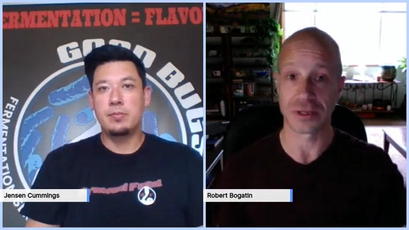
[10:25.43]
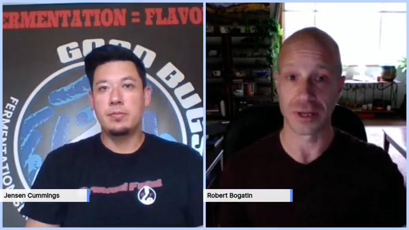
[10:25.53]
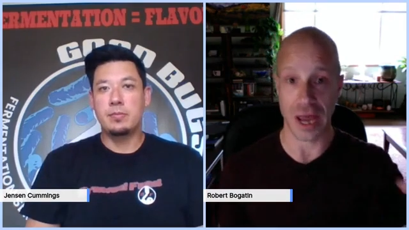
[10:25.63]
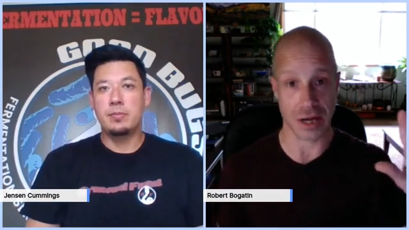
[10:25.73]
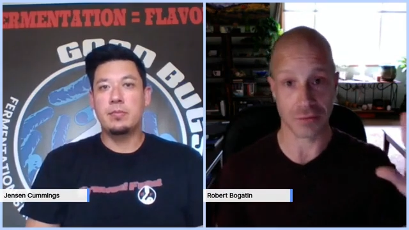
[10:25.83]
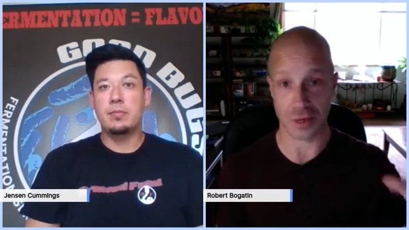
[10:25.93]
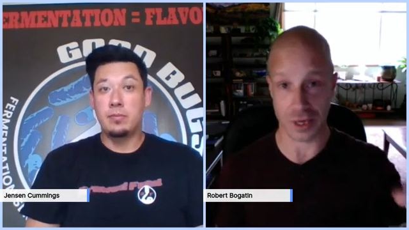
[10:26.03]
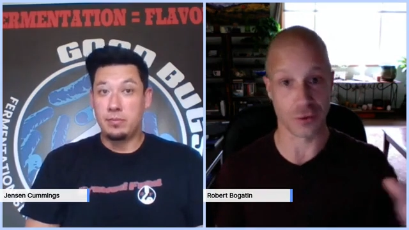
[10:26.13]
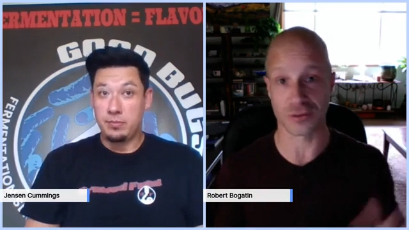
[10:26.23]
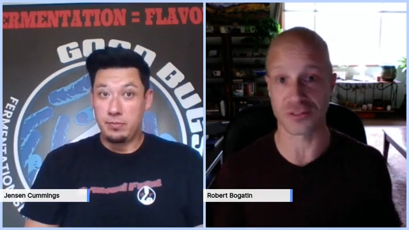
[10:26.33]
Speaker 1: And
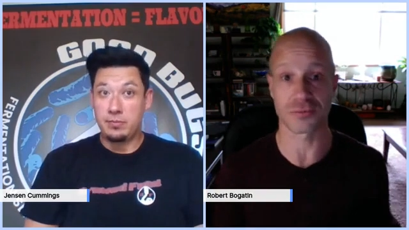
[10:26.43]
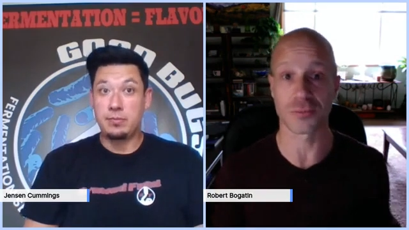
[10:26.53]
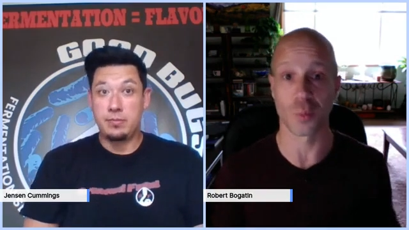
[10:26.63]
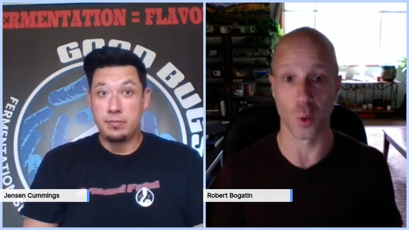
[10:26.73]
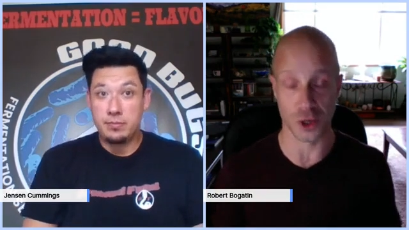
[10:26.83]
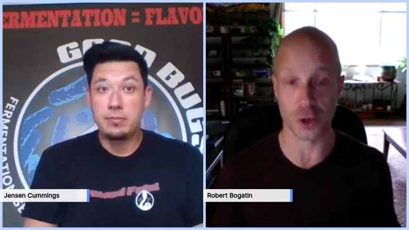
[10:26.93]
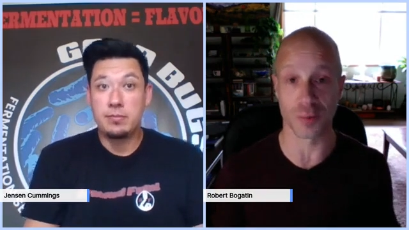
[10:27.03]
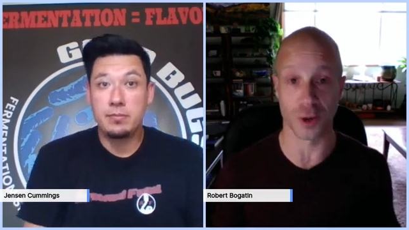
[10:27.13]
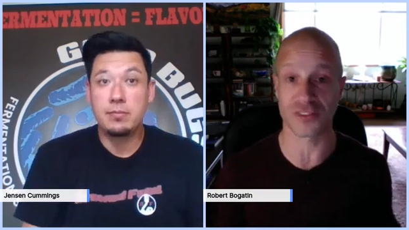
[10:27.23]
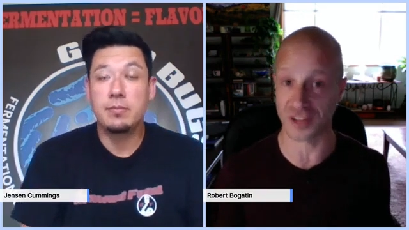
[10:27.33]
here's what your
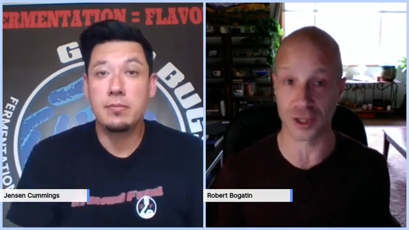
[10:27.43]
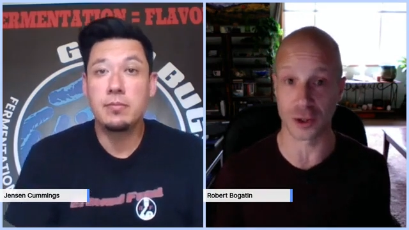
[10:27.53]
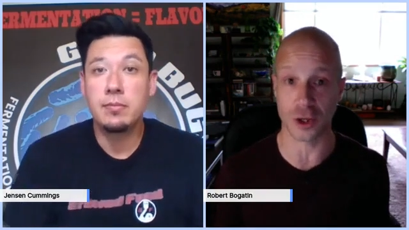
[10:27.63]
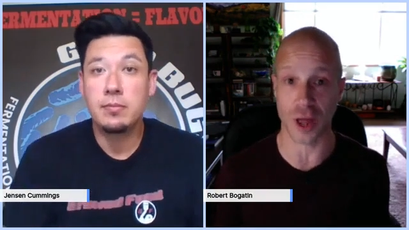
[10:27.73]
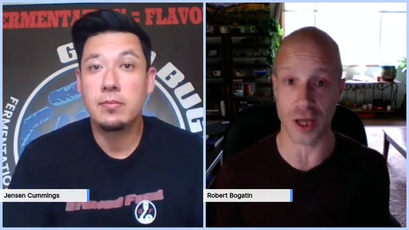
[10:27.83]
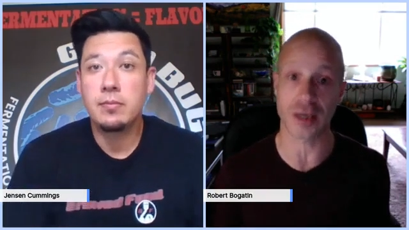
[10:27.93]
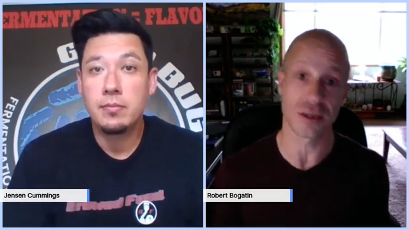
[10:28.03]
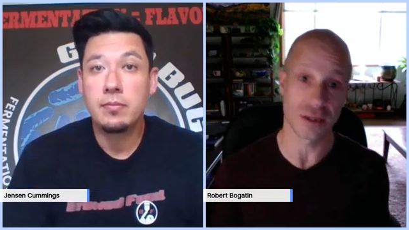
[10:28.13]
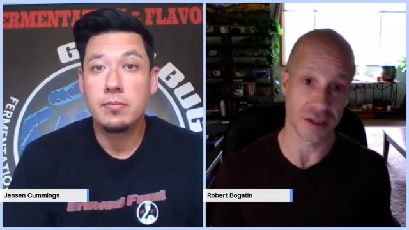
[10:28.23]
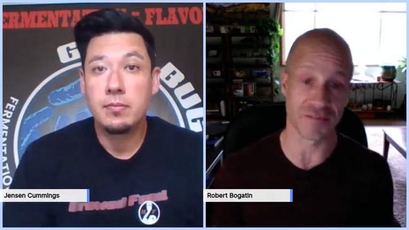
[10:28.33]
books can look like
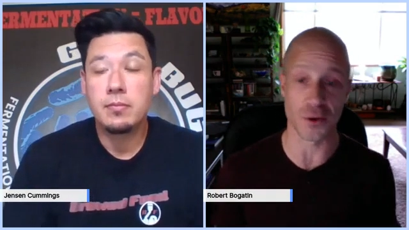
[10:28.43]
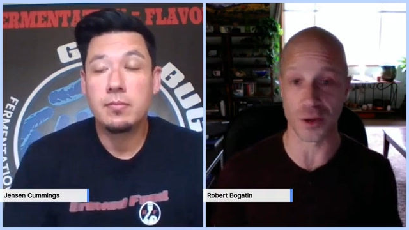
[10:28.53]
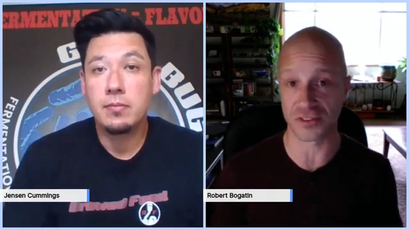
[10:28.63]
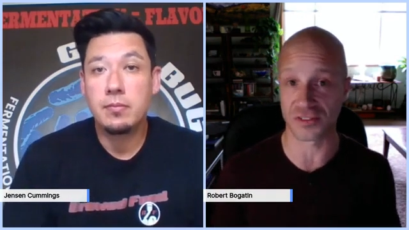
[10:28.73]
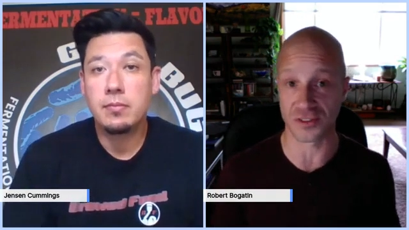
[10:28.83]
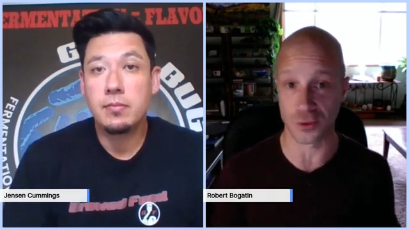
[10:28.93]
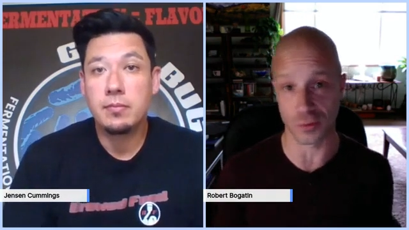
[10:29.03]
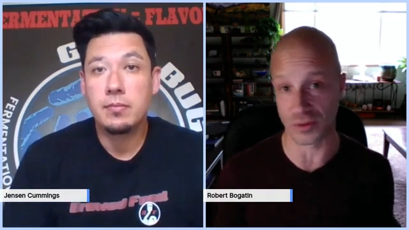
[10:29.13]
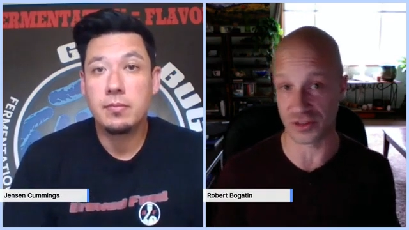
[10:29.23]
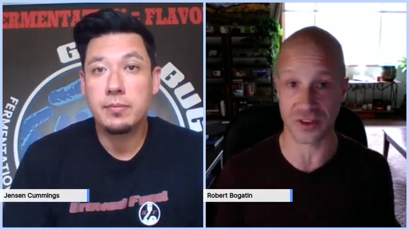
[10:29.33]
if you institute
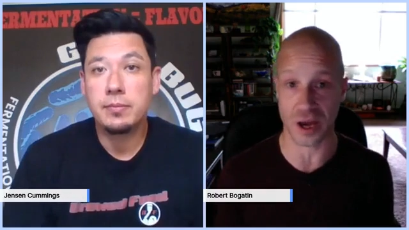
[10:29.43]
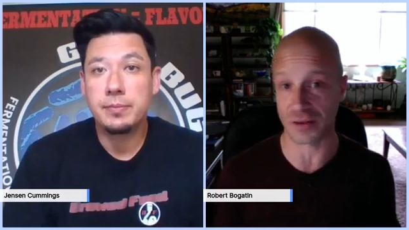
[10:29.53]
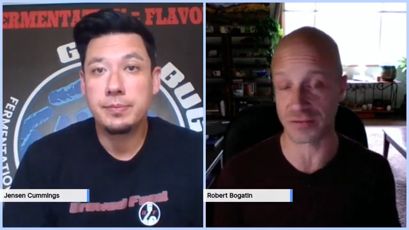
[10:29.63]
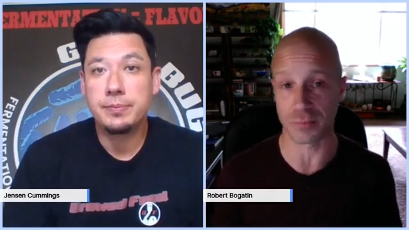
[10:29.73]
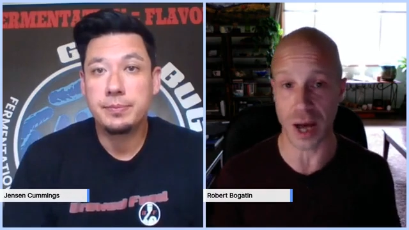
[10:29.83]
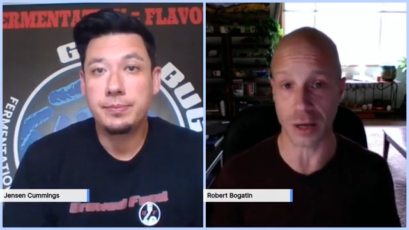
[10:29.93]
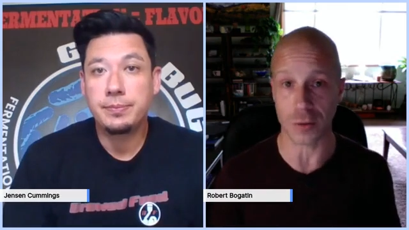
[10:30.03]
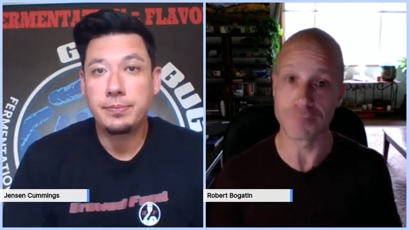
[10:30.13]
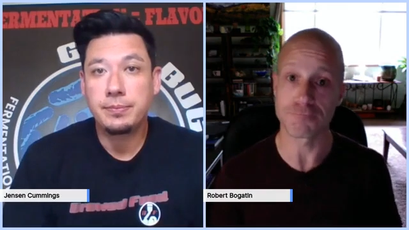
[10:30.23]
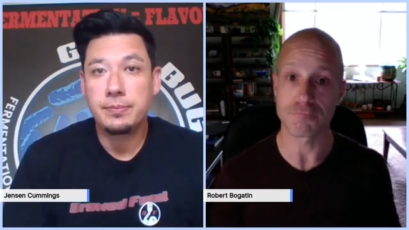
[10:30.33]
this kind of model.
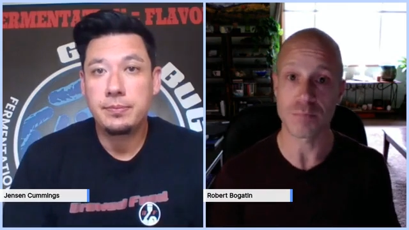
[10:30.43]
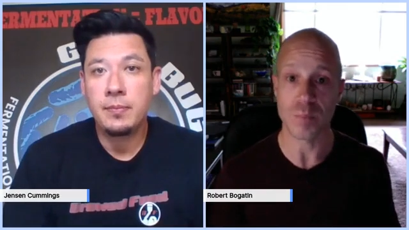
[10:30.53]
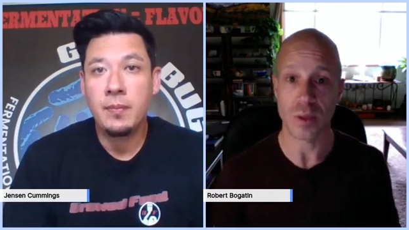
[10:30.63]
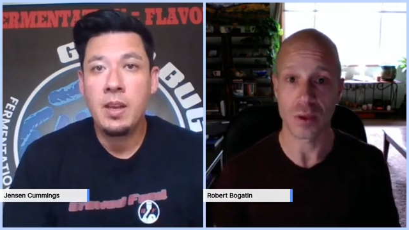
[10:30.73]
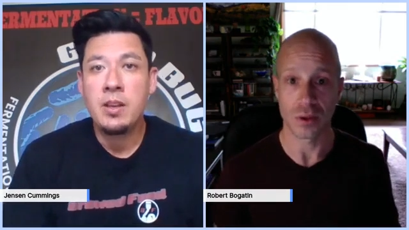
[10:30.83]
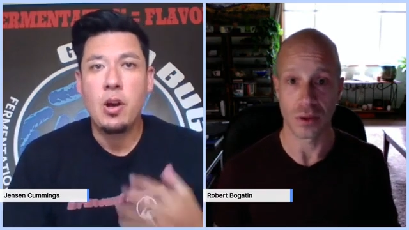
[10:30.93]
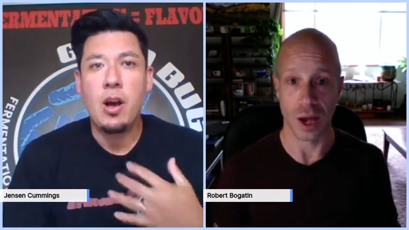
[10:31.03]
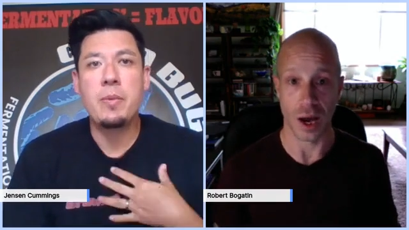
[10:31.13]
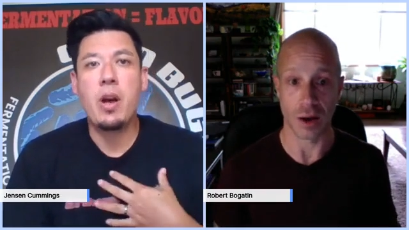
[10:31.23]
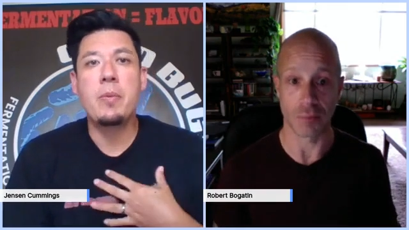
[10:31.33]
Speaker 2: So
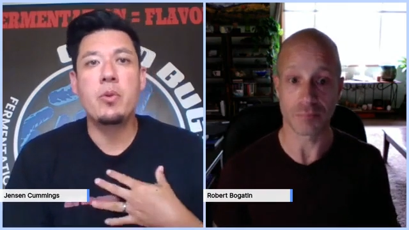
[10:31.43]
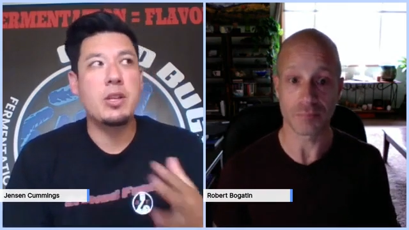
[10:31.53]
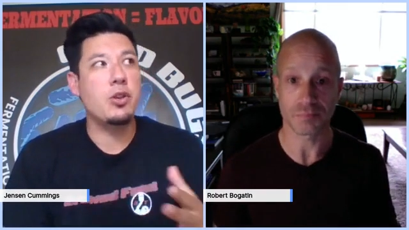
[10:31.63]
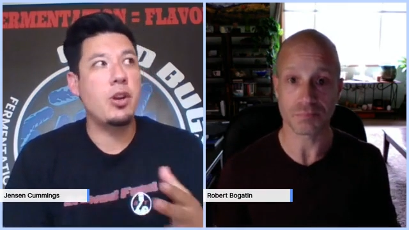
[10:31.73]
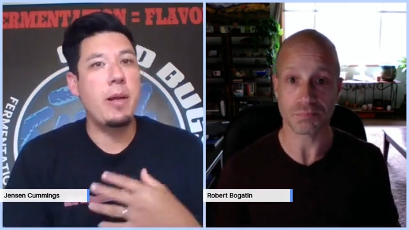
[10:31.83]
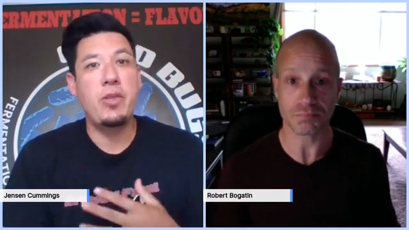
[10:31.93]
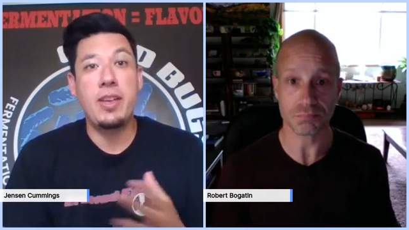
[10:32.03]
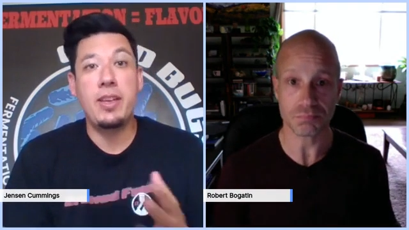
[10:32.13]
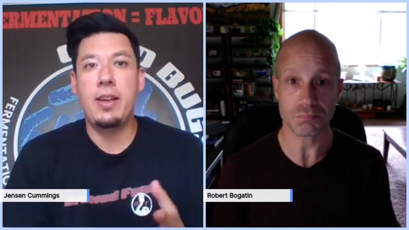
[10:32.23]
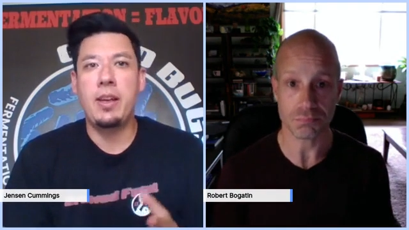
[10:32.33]
I'm a restaurant. I'm
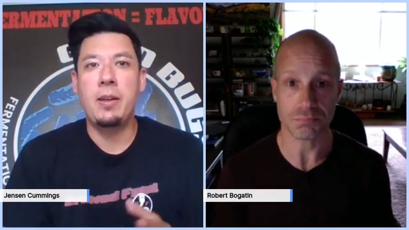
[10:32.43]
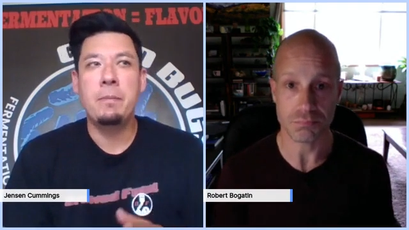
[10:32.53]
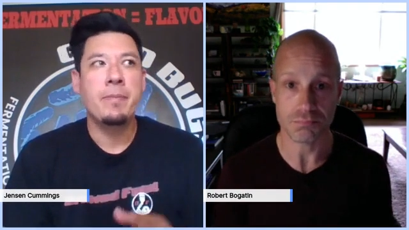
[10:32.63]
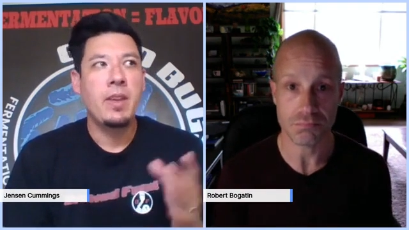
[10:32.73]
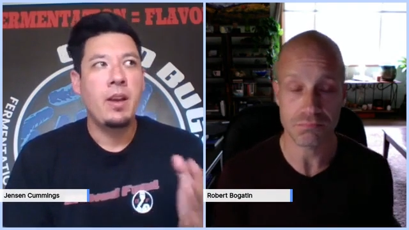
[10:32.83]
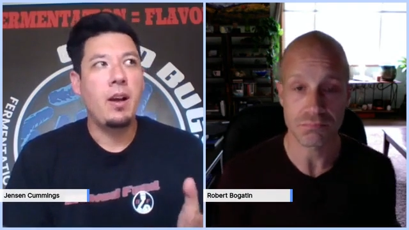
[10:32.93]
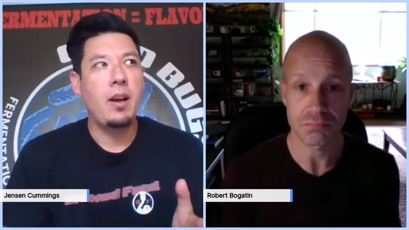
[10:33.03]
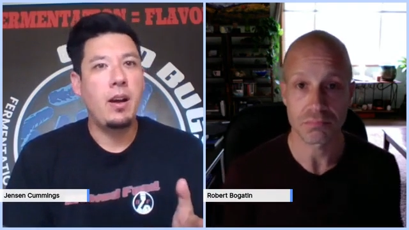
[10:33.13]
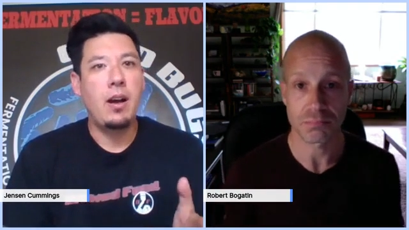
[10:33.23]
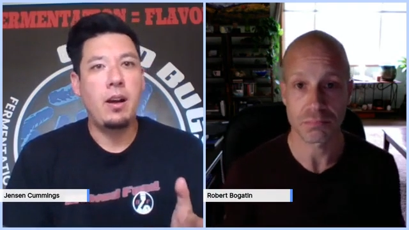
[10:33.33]
thinking
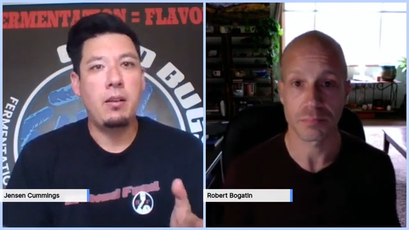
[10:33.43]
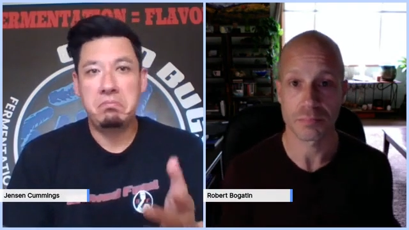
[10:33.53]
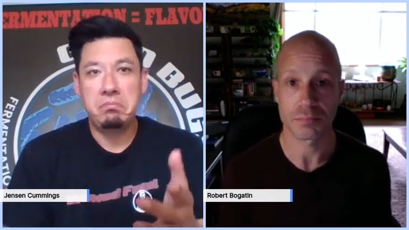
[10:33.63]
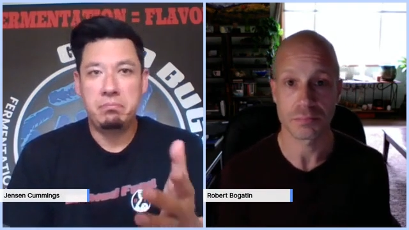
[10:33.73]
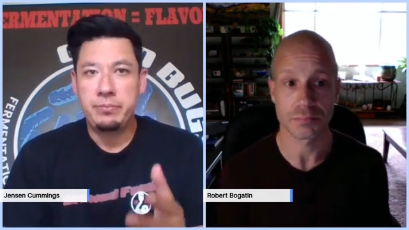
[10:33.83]
Kayvon